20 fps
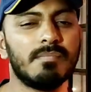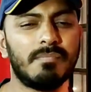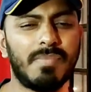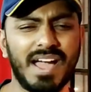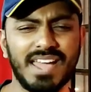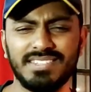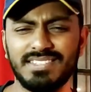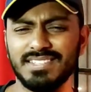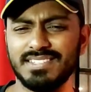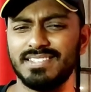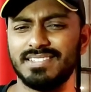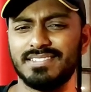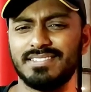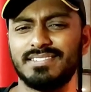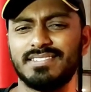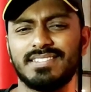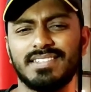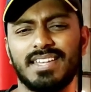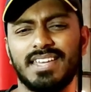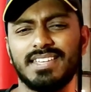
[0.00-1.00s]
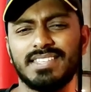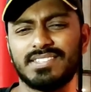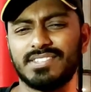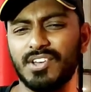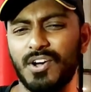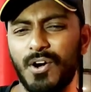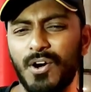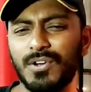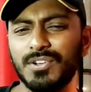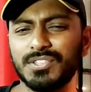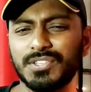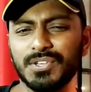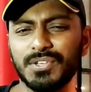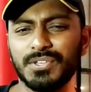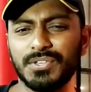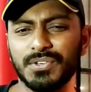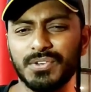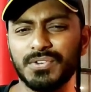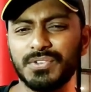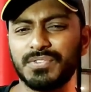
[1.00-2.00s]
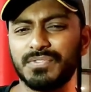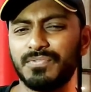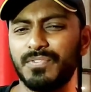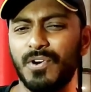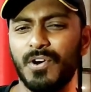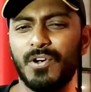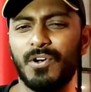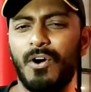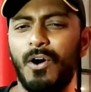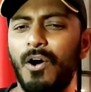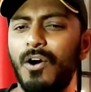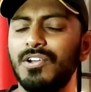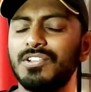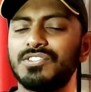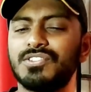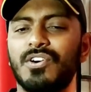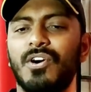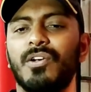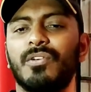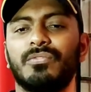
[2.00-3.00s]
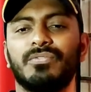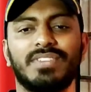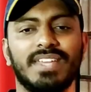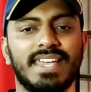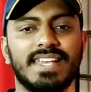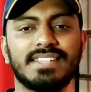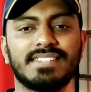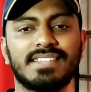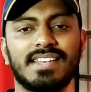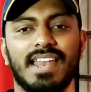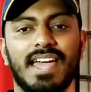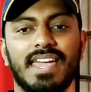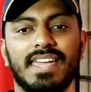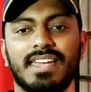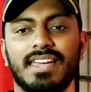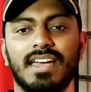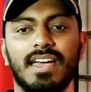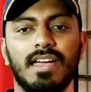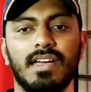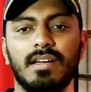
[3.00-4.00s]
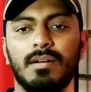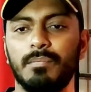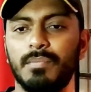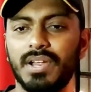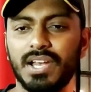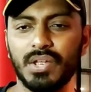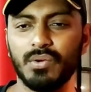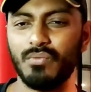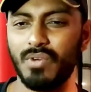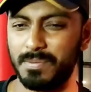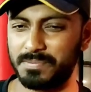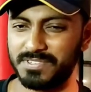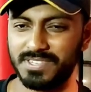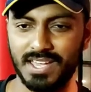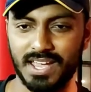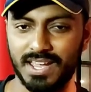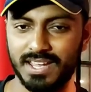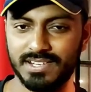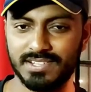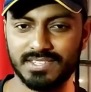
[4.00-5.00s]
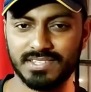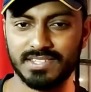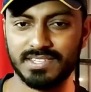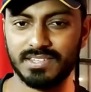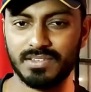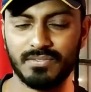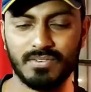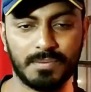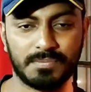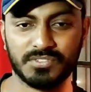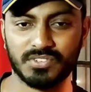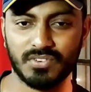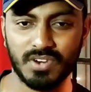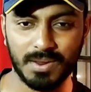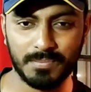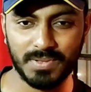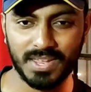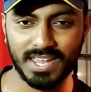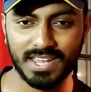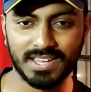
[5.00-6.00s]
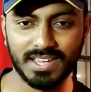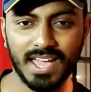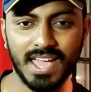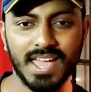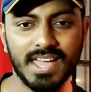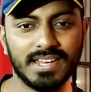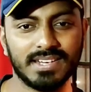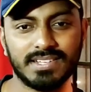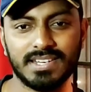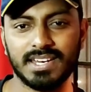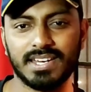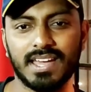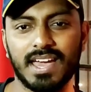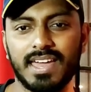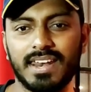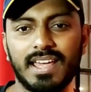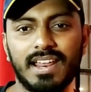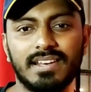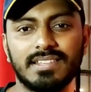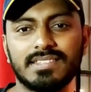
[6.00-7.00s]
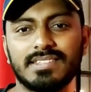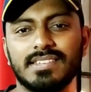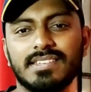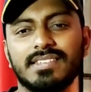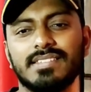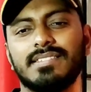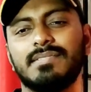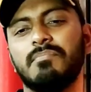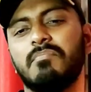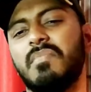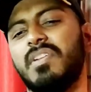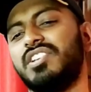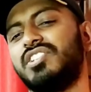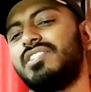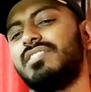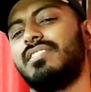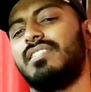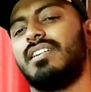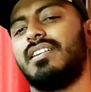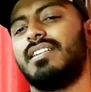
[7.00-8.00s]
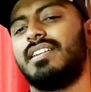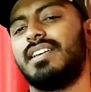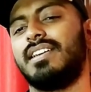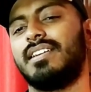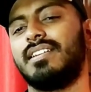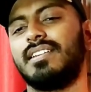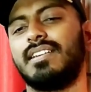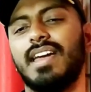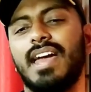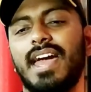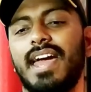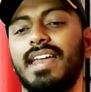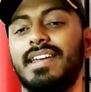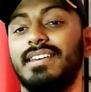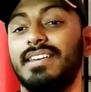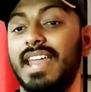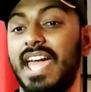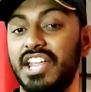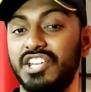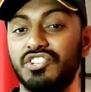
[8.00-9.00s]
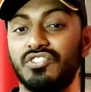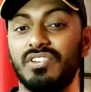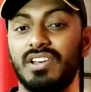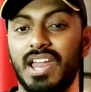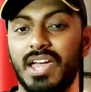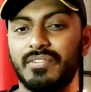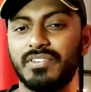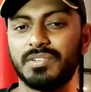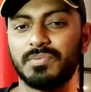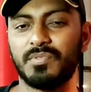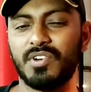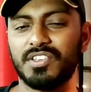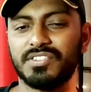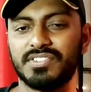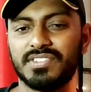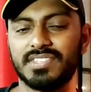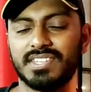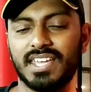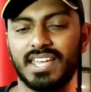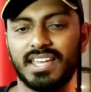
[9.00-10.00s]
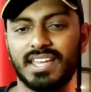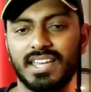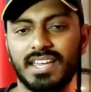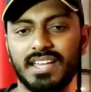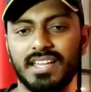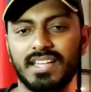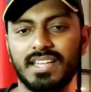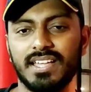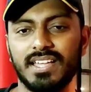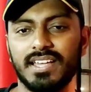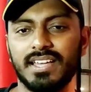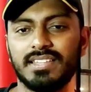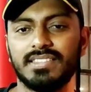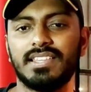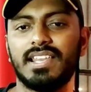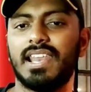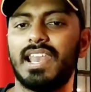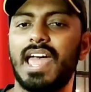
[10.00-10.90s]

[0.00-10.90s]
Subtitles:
Python is also used for all sorts of things like building websites, web scraping, data analysis, machine learning, and natural language processing. The